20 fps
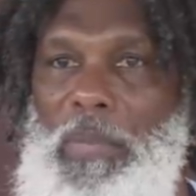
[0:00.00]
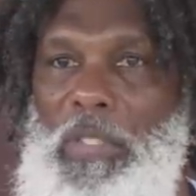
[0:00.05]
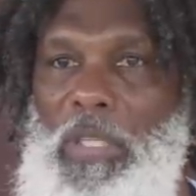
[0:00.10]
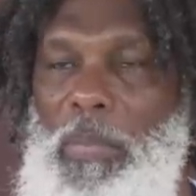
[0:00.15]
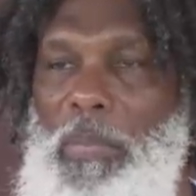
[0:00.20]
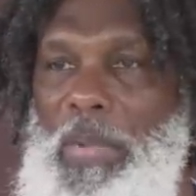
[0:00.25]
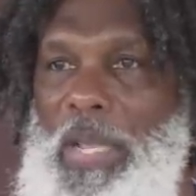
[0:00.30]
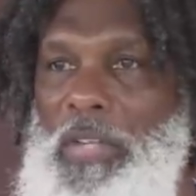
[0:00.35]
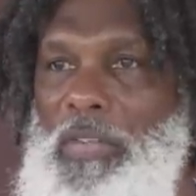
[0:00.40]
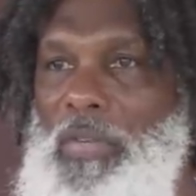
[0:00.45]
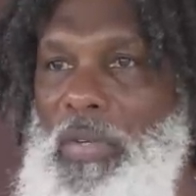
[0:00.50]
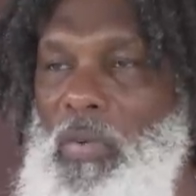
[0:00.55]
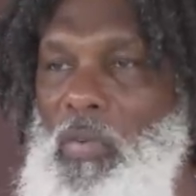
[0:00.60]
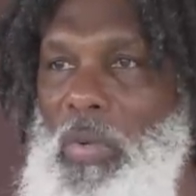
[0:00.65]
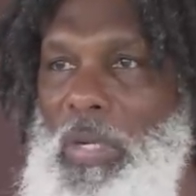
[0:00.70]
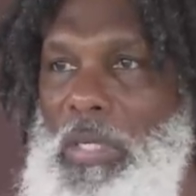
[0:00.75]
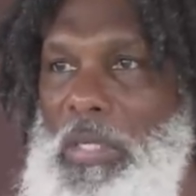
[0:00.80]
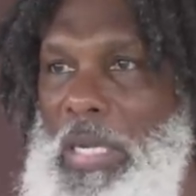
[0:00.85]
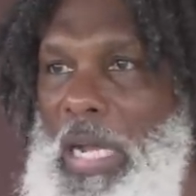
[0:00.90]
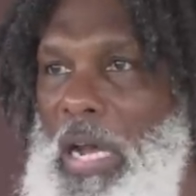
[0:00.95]
Dimitri
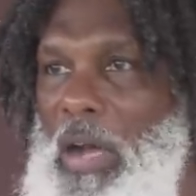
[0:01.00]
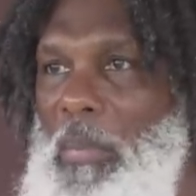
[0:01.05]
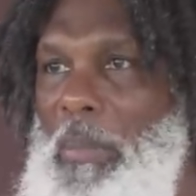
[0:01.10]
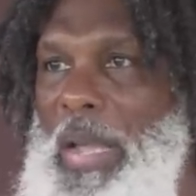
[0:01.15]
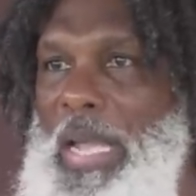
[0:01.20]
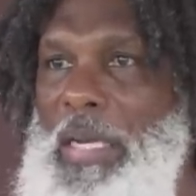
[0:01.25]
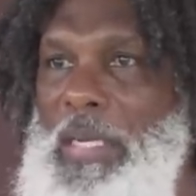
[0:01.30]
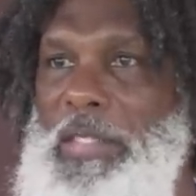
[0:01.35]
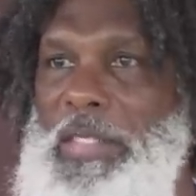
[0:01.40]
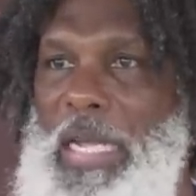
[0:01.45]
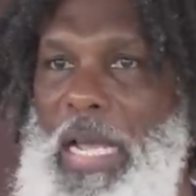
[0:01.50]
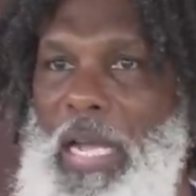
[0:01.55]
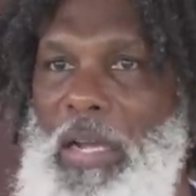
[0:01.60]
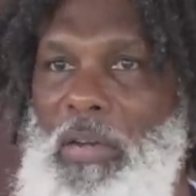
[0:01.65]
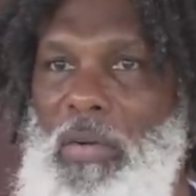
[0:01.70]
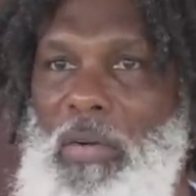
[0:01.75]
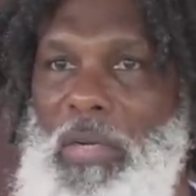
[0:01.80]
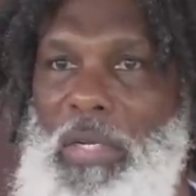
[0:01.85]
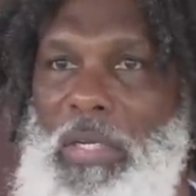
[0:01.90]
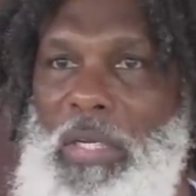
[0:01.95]
went down, made a
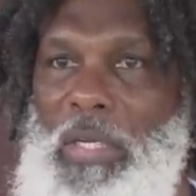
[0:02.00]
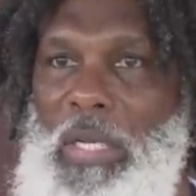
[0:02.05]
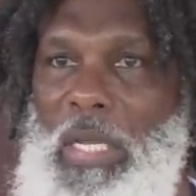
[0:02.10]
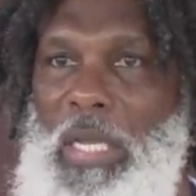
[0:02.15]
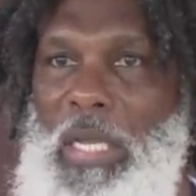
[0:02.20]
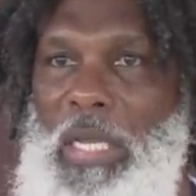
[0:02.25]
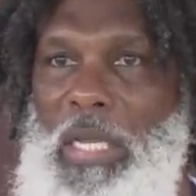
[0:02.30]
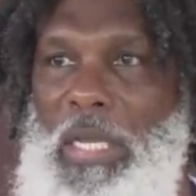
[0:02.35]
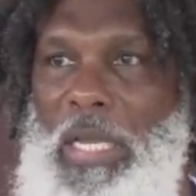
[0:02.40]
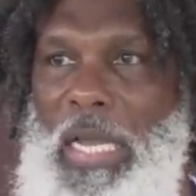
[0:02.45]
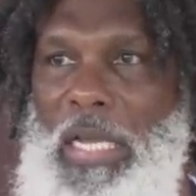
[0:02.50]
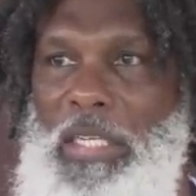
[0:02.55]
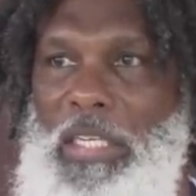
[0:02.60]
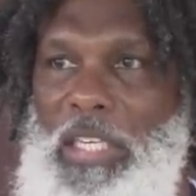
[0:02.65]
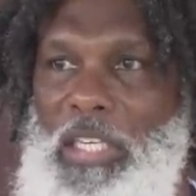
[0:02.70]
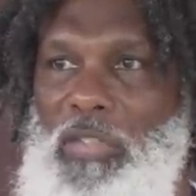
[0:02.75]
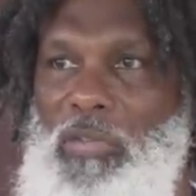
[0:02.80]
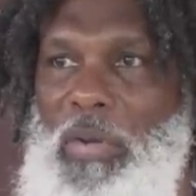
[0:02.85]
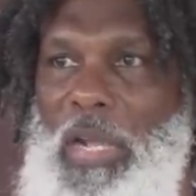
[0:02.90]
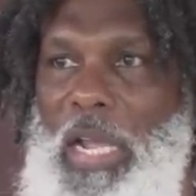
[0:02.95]
tackle. He got
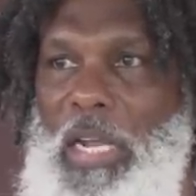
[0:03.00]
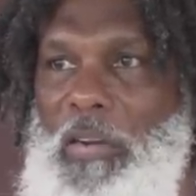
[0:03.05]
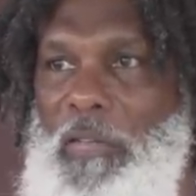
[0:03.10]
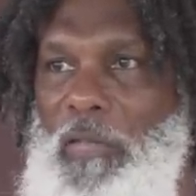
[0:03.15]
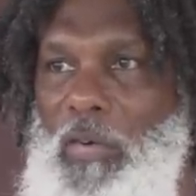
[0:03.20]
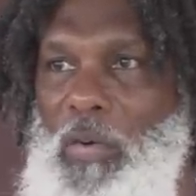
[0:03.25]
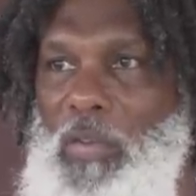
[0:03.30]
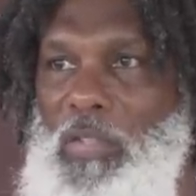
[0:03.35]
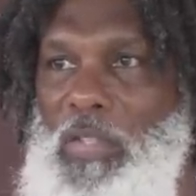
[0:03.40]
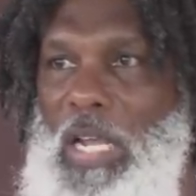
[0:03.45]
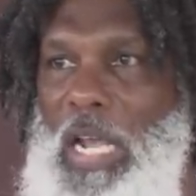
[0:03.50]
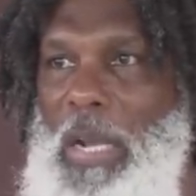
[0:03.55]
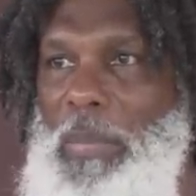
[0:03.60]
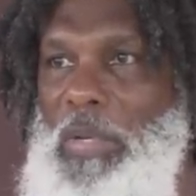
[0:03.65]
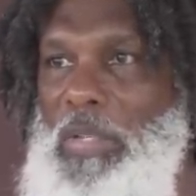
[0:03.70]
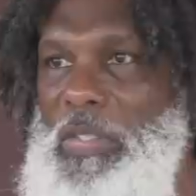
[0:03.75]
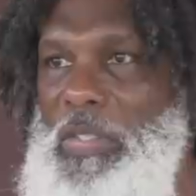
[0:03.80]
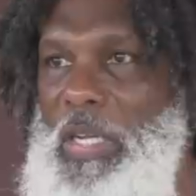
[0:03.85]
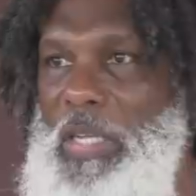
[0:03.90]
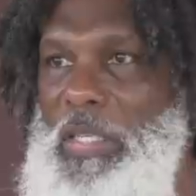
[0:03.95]
dish-ragged the first
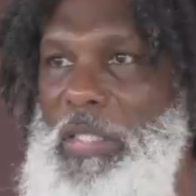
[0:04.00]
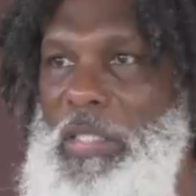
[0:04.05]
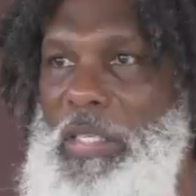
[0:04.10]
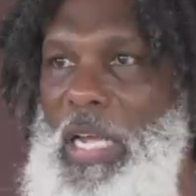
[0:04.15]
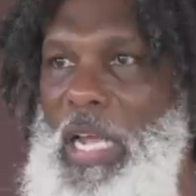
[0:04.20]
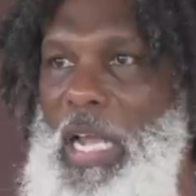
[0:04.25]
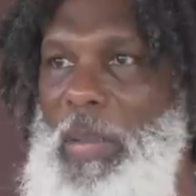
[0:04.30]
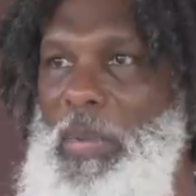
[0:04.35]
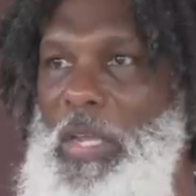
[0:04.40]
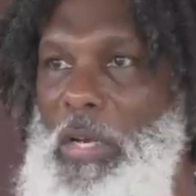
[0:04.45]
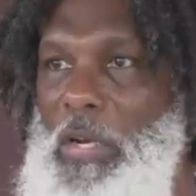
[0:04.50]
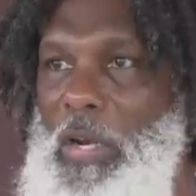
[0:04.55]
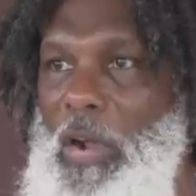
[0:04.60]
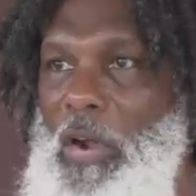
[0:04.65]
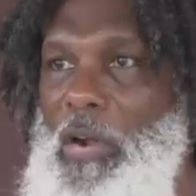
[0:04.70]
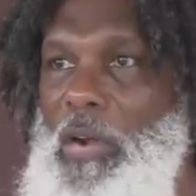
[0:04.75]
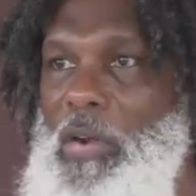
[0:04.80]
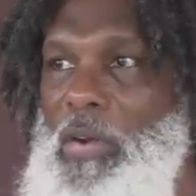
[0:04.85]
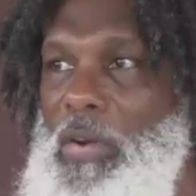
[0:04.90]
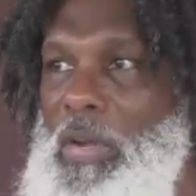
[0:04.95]
time. The second time, he
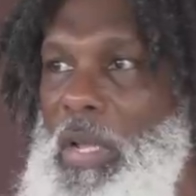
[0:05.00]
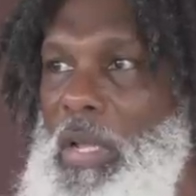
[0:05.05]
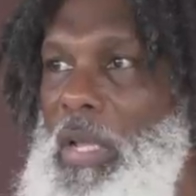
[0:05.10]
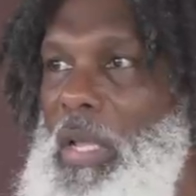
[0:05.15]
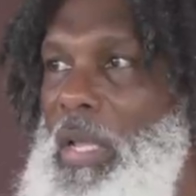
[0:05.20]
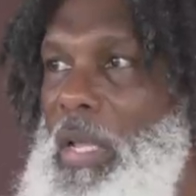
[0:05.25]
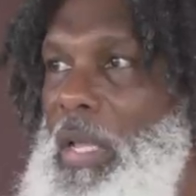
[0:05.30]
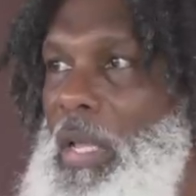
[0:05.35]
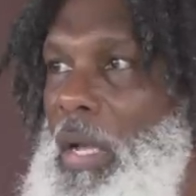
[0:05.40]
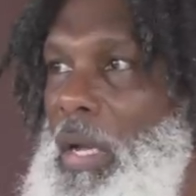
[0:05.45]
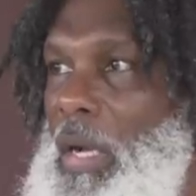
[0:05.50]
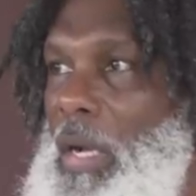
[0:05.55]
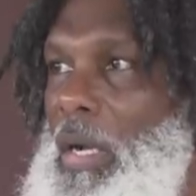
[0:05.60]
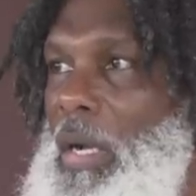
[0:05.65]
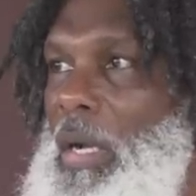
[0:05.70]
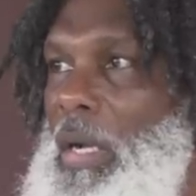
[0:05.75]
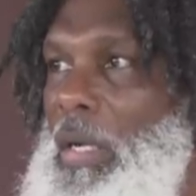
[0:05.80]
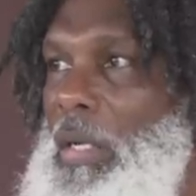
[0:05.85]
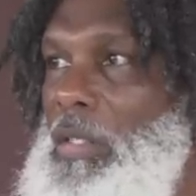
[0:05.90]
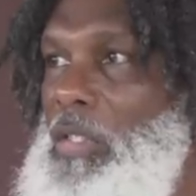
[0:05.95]
learned.
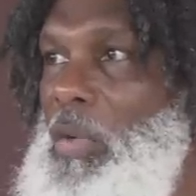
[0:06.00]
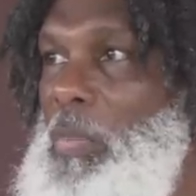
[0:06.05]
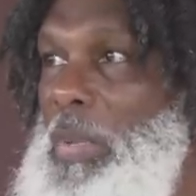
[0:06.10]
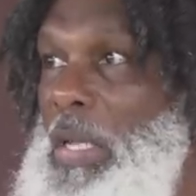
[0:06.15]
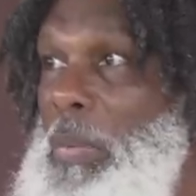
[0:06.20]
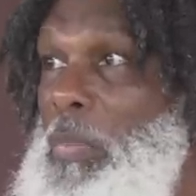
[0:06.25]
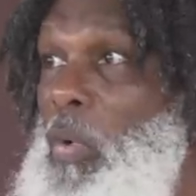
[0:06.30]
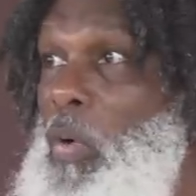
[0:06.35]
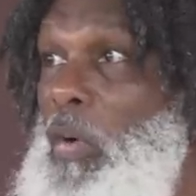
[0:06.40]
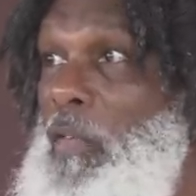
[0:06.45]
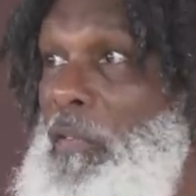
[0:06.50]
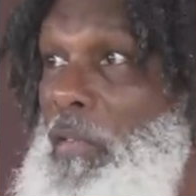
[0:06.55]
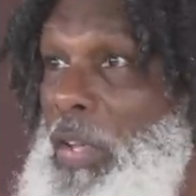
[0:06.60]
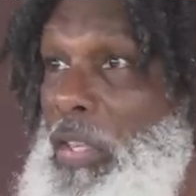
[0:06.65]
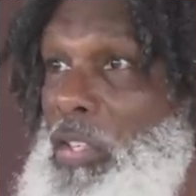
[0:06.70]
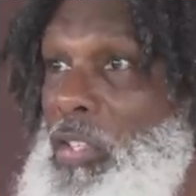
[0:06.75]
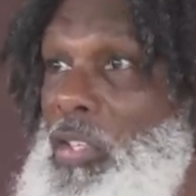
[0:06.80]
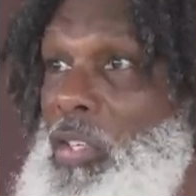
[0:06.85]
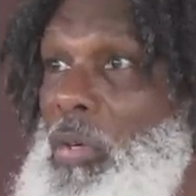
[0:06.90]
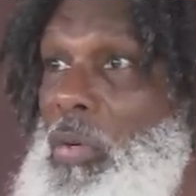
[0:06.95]
to be more
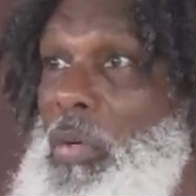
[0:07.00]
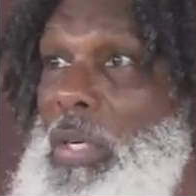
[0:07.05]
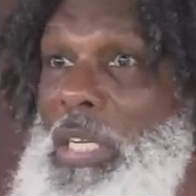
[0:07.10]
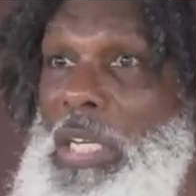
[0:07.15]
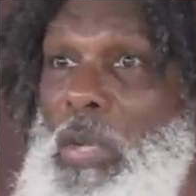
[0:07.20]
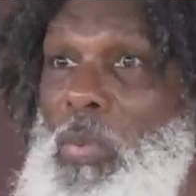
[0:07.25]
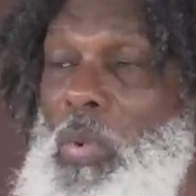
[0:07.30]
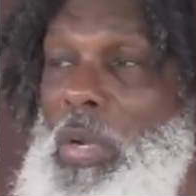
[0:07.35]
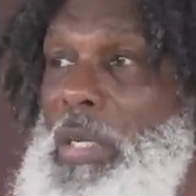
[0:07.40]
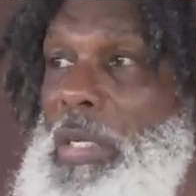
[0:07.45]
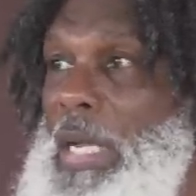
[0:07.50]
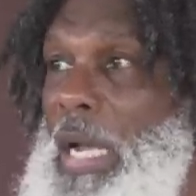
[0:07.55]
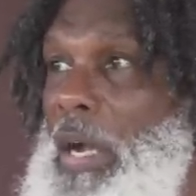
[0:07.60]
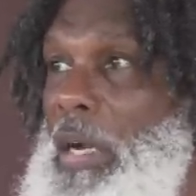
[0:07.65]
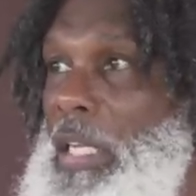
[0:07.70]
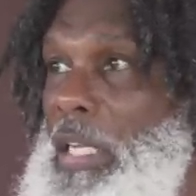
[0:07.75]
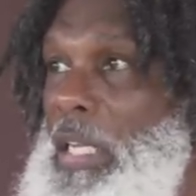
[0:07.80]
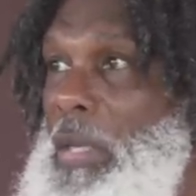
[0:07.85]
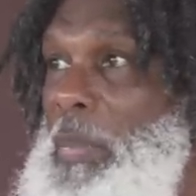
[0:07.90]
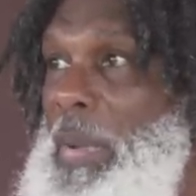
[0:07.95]
physical, and he went
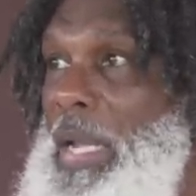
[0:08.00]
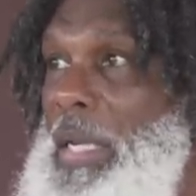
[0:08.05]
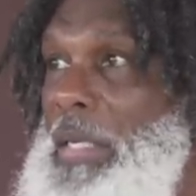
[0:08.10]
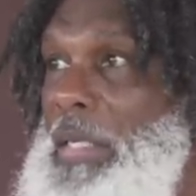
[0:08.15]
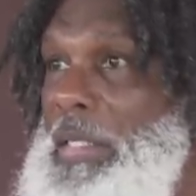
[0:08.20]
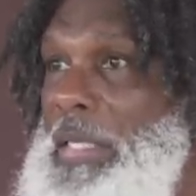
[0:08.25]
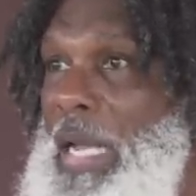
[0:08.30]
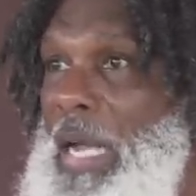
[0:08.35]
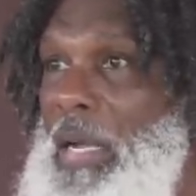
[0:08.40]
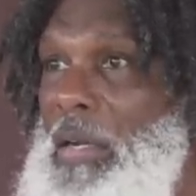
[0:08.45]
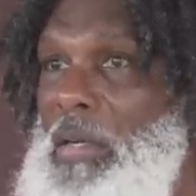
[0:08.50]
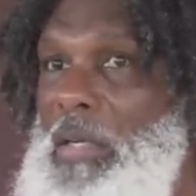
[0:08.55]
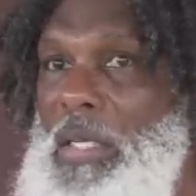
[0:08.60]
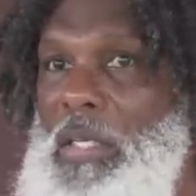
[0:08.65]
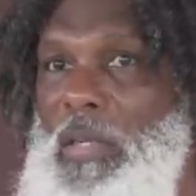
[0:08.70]
down and he made the tackle.